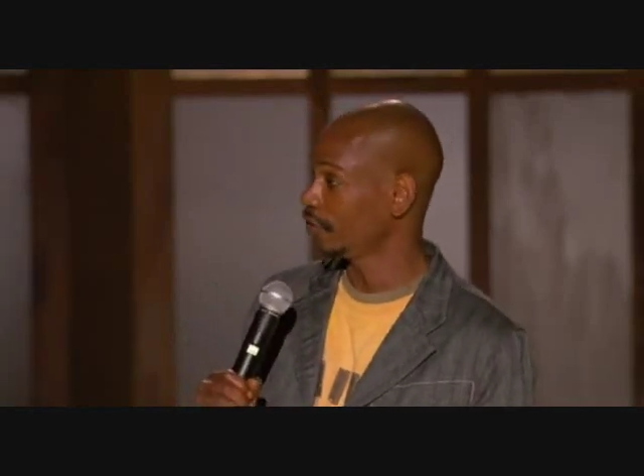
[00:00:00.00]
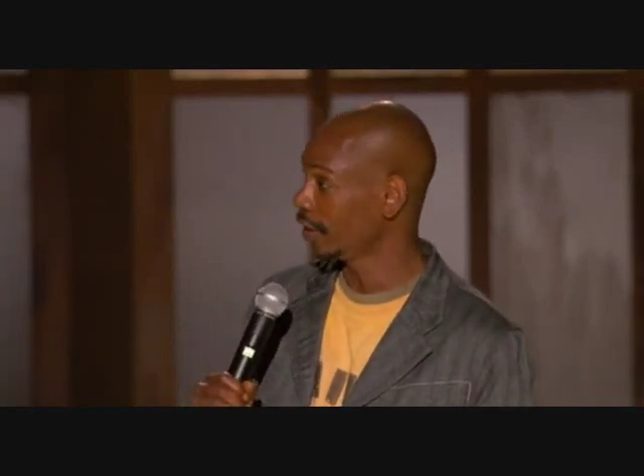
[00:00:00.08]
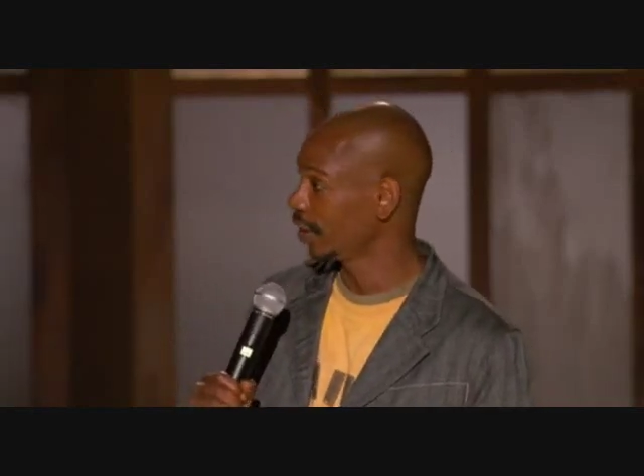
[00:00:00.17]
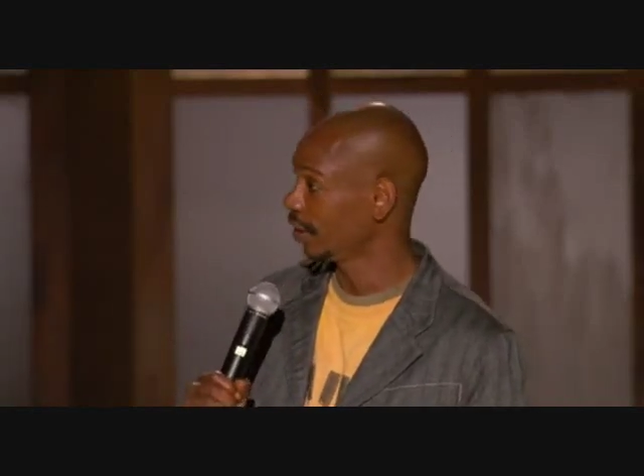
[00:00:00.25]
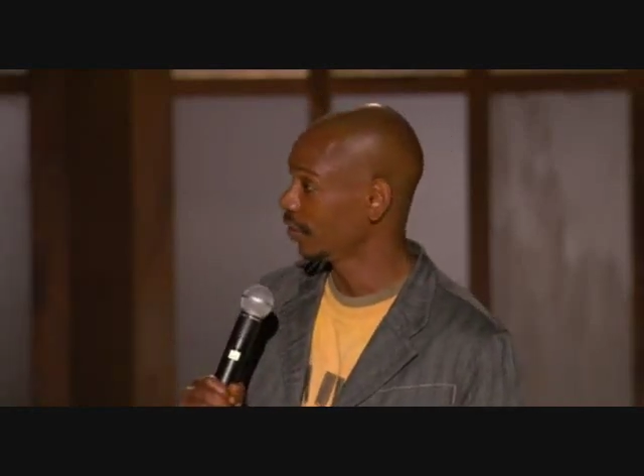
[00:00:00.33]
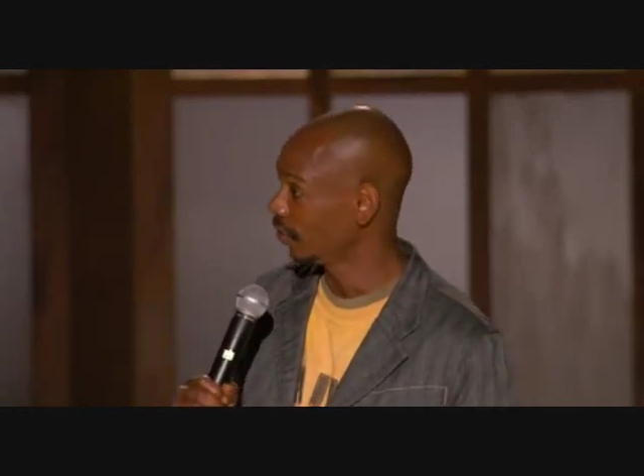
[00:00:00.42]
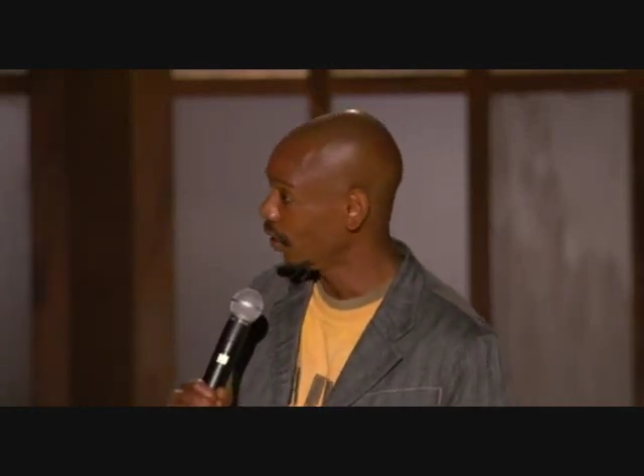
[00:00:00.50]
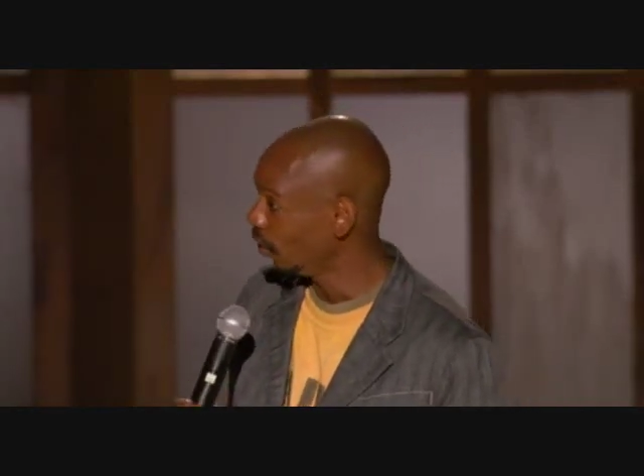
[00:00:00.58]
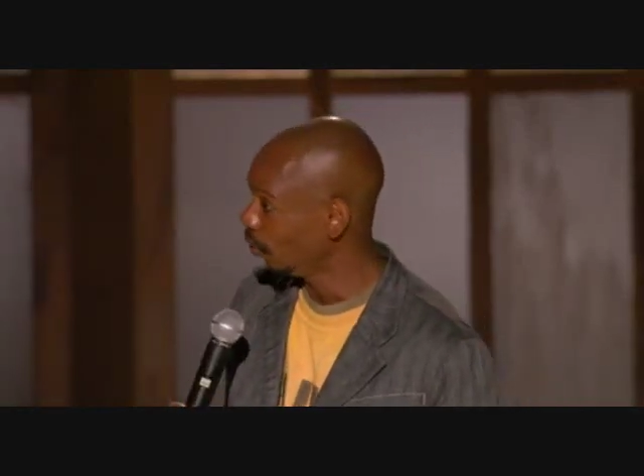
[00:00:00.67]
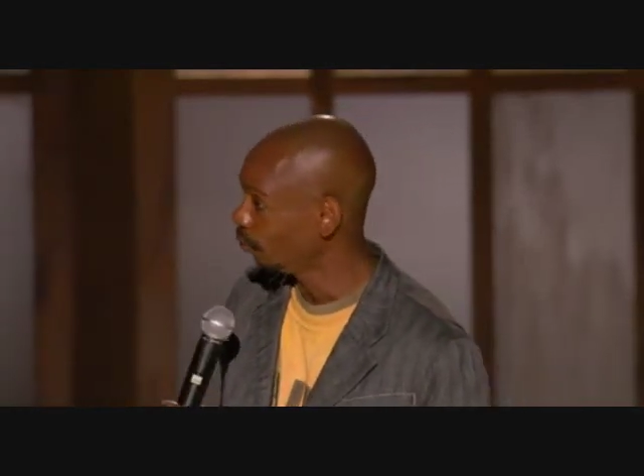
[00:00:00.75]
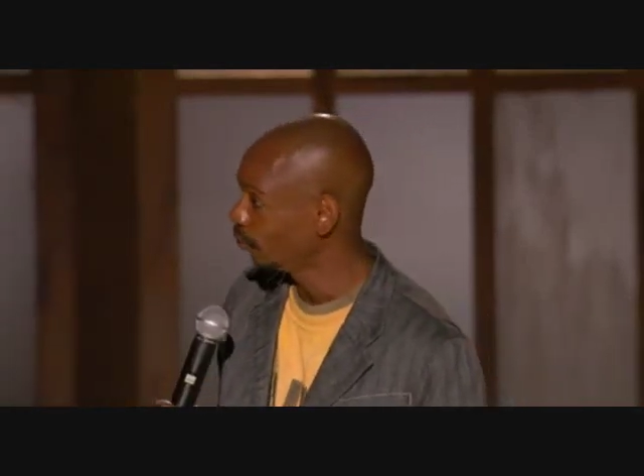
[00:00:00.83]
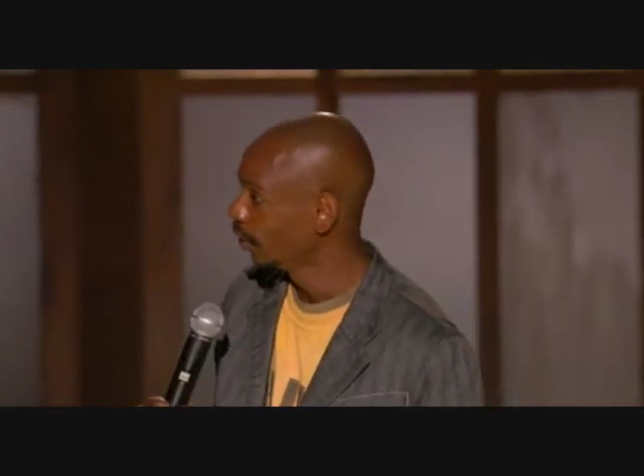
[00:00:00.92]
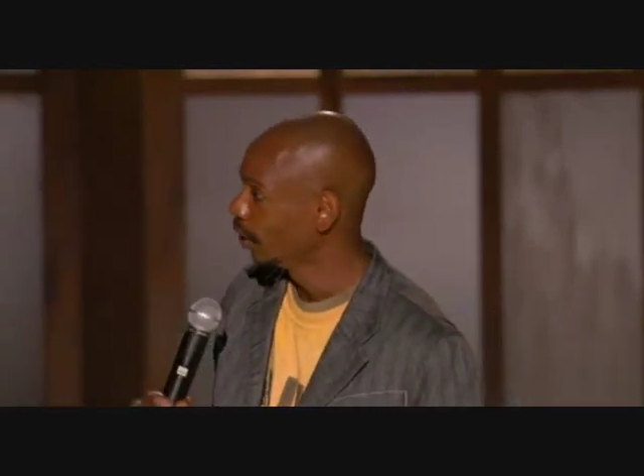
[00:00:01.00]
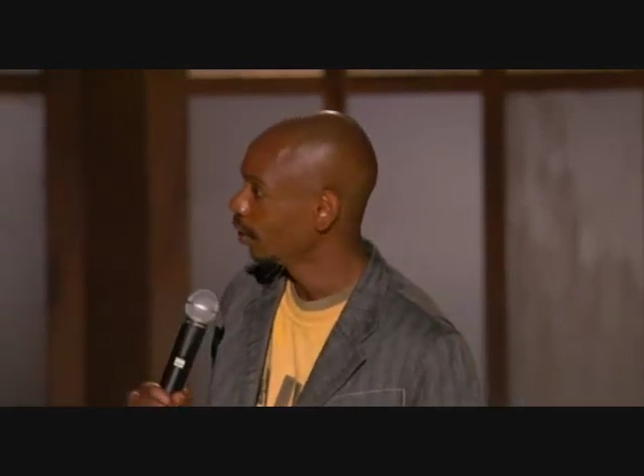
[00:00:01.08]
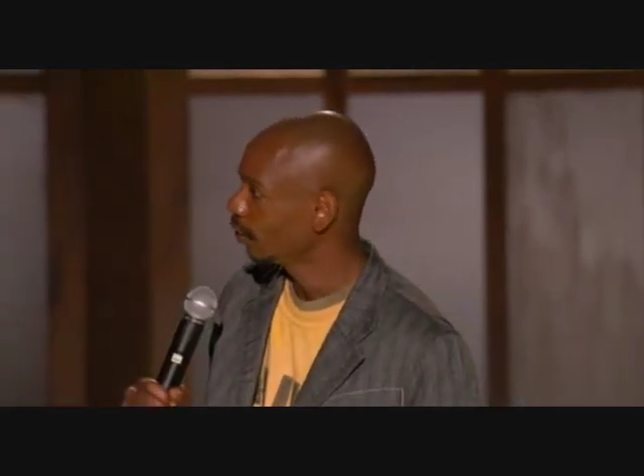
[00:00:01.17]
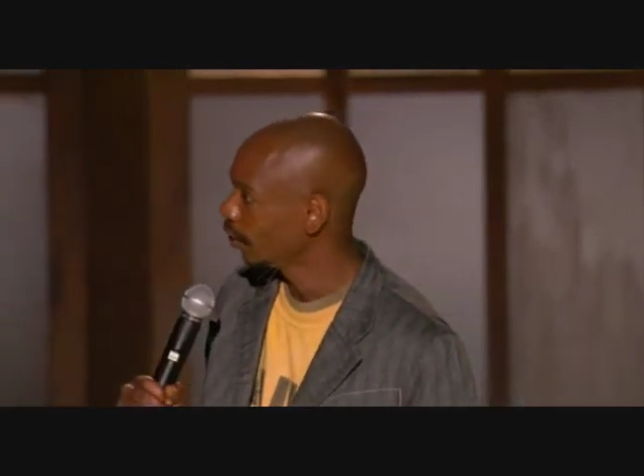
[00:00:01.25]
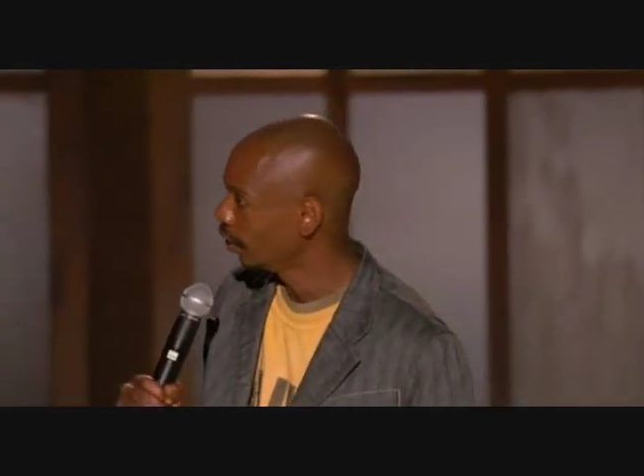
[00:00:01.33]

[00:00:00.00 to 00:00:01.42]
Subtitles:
This nigga is off